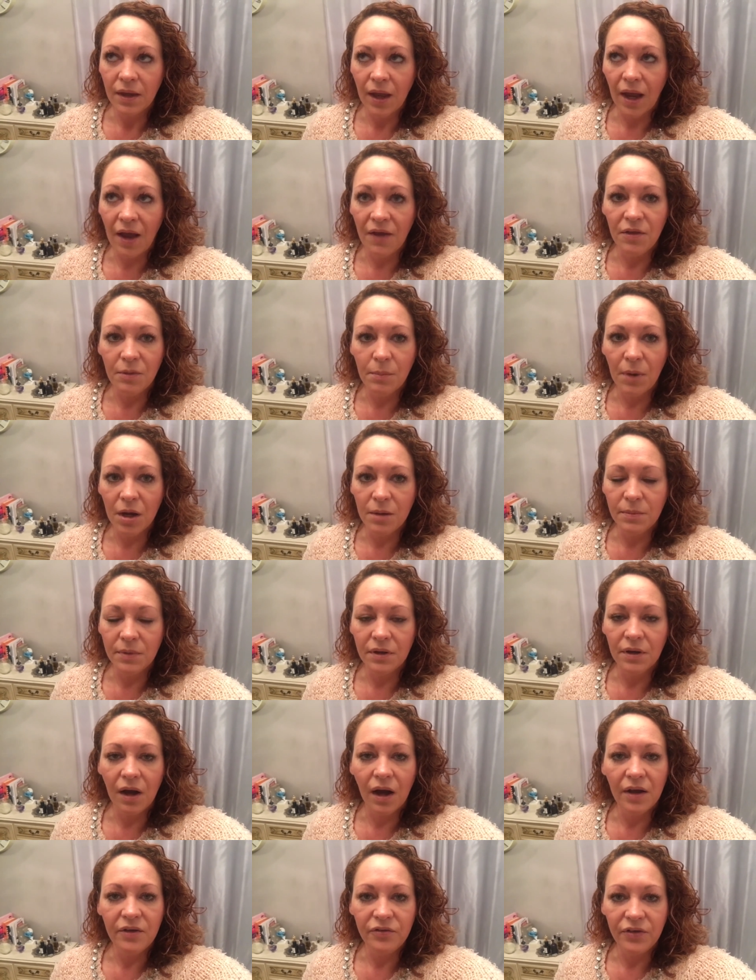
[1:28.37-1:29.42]
at the
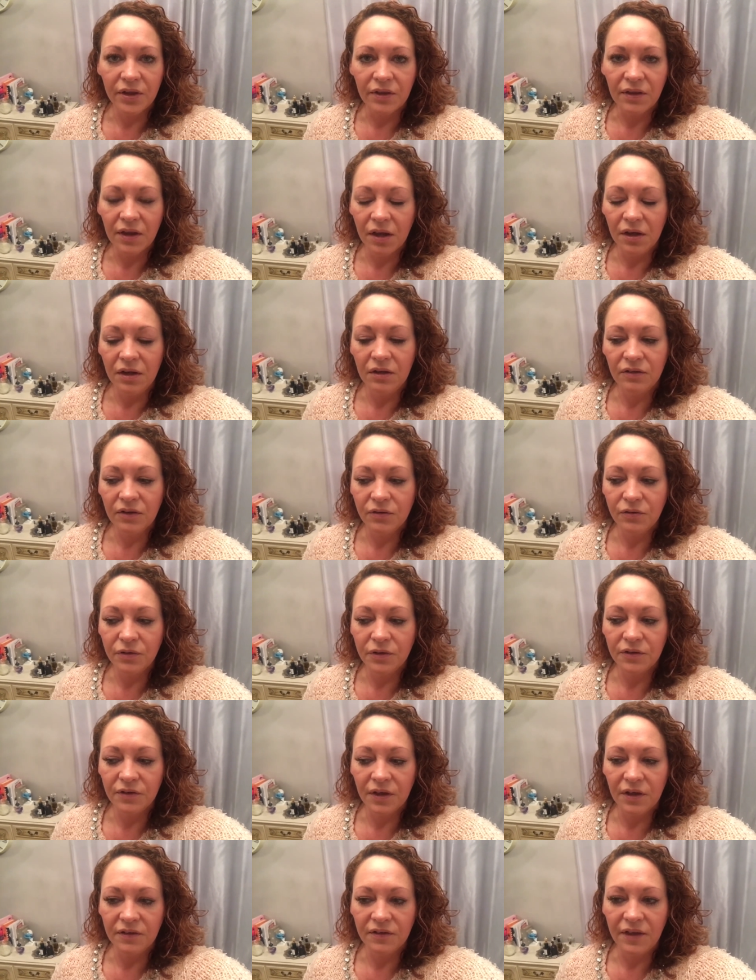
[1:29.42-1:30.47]
moment I think the only
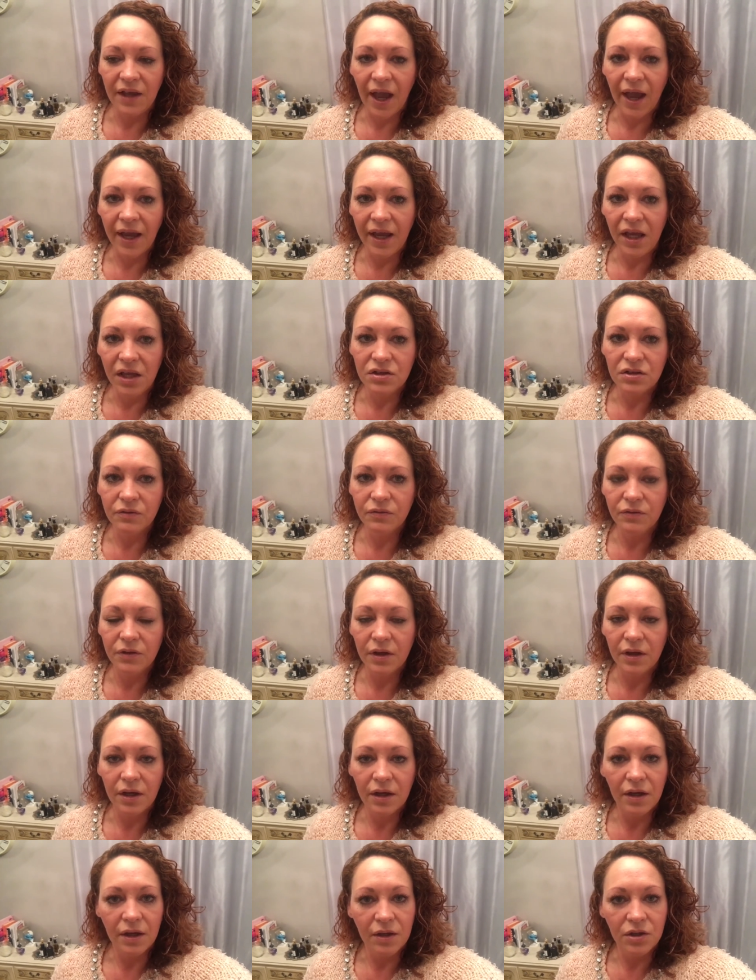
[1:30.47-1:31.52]
difference is the age of
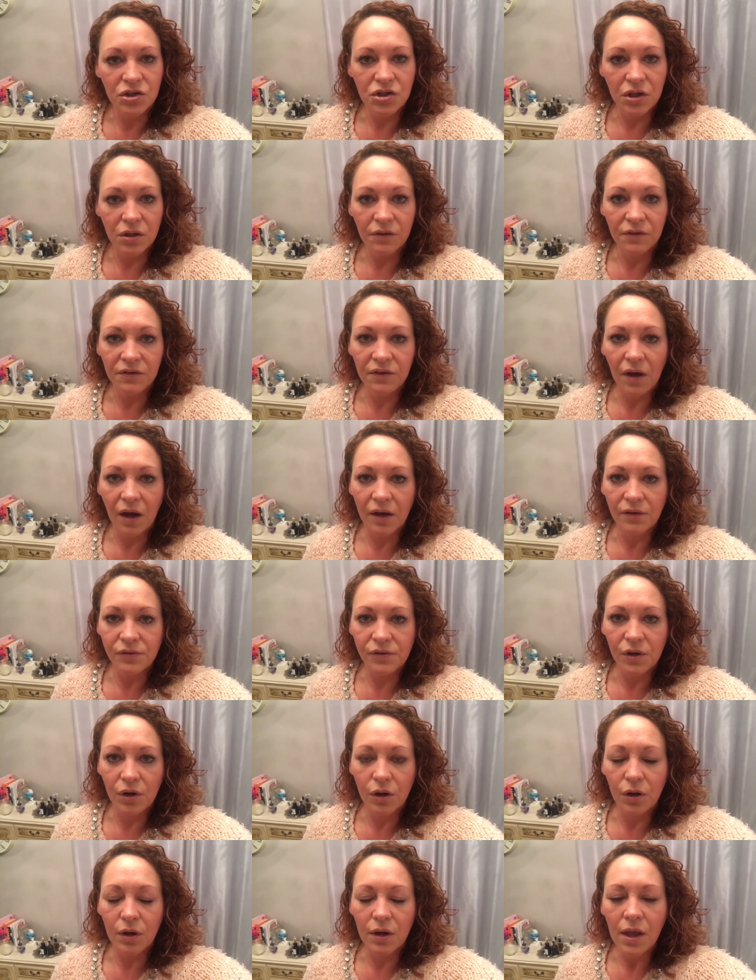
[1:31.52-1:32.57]
the juice that I've
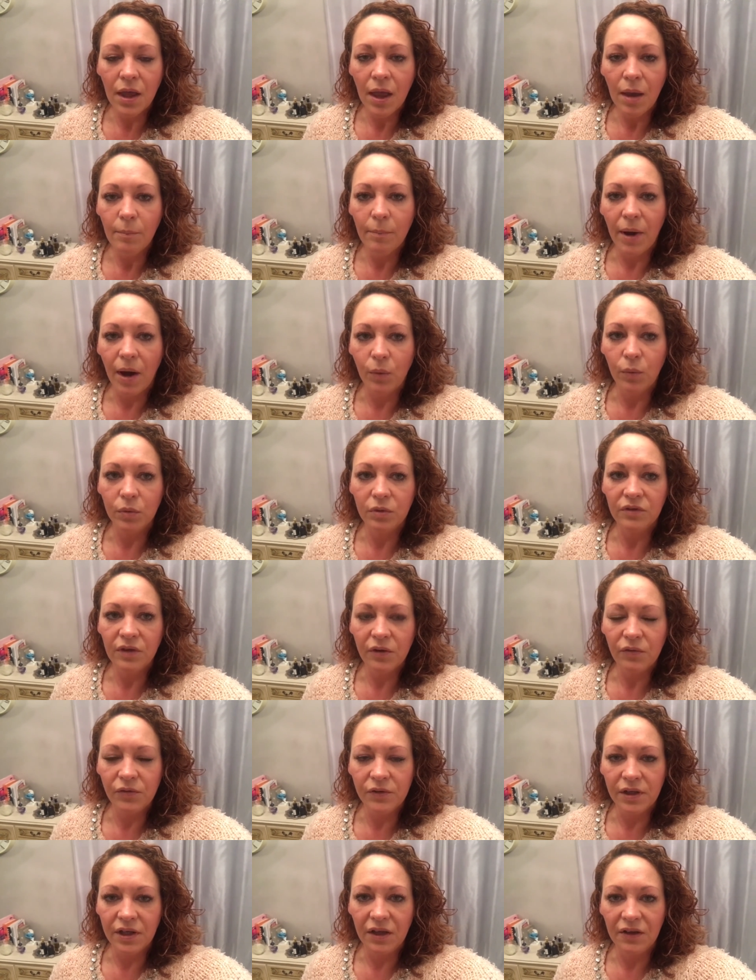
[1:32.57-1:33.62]
got but we'll
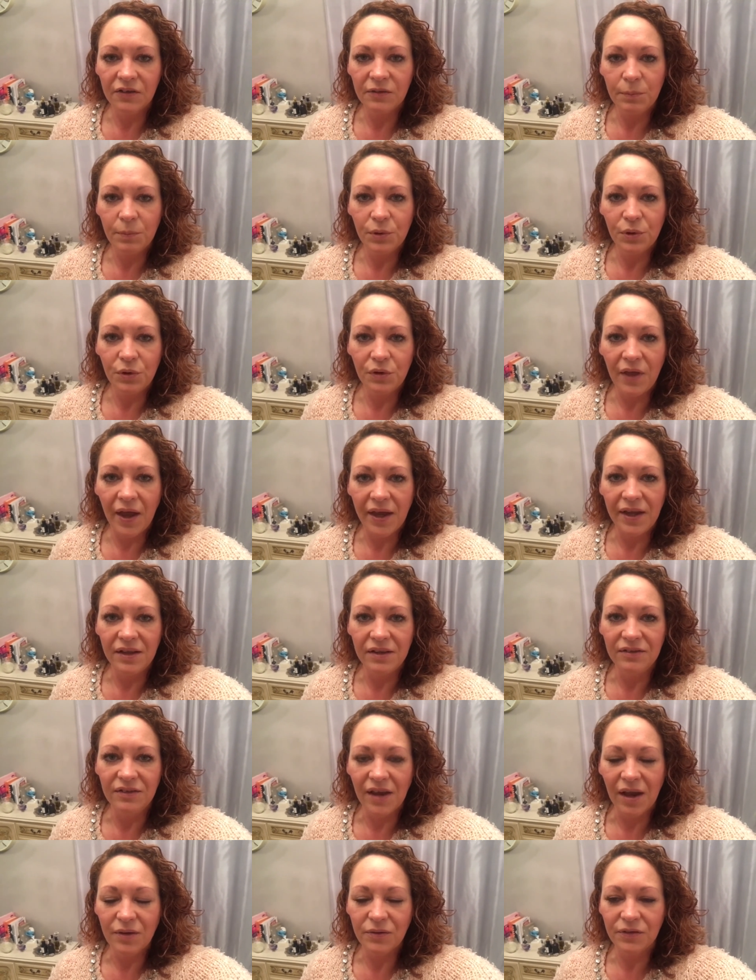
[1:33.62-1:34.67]
definitely explore that in
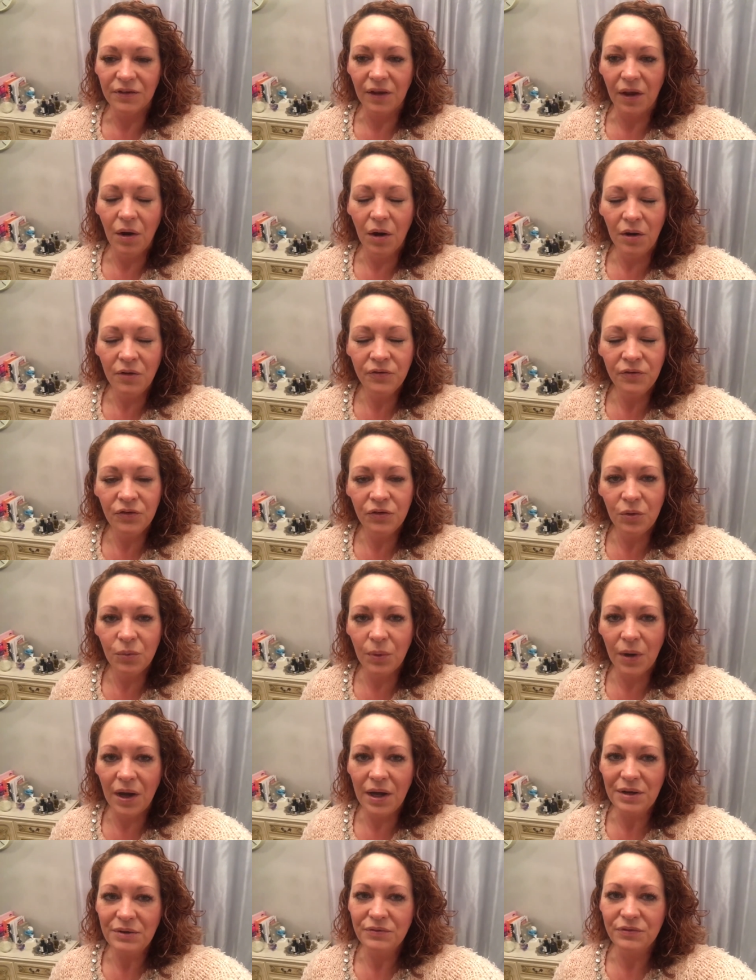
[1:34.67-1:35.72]
depth so off to
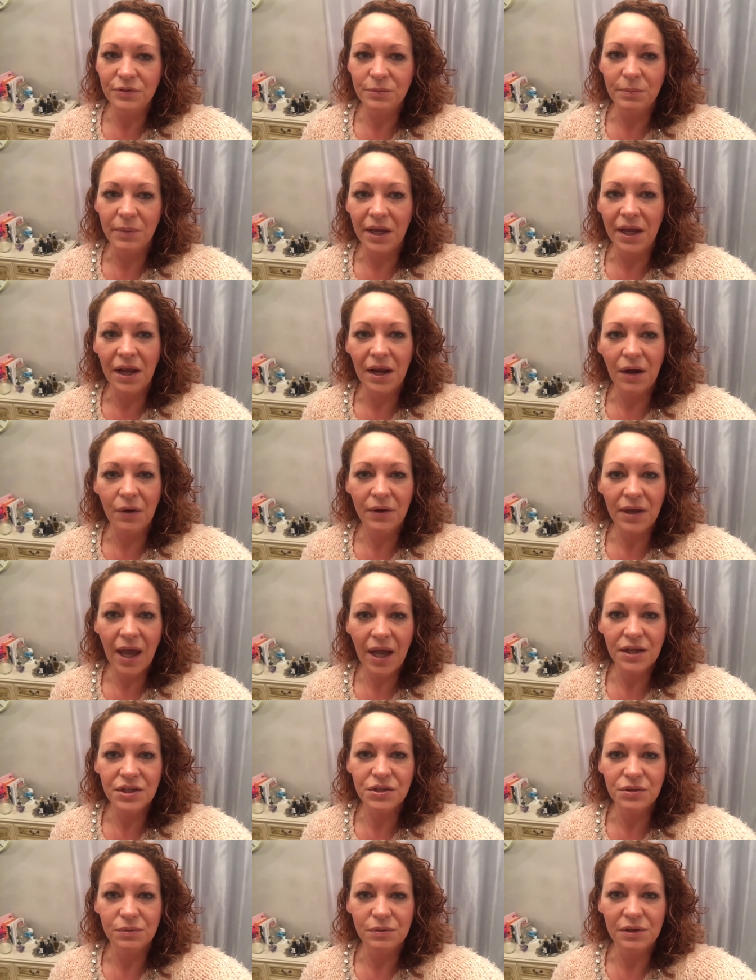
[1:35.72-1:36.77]
work for me and I'll
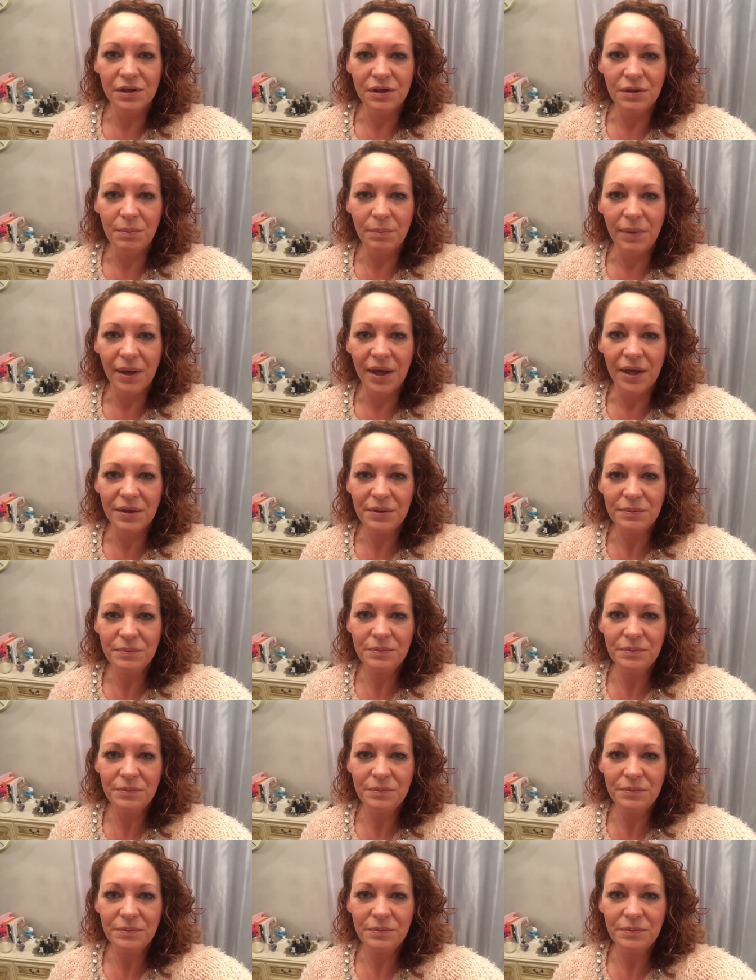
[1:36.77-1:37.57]
catch you all in a bit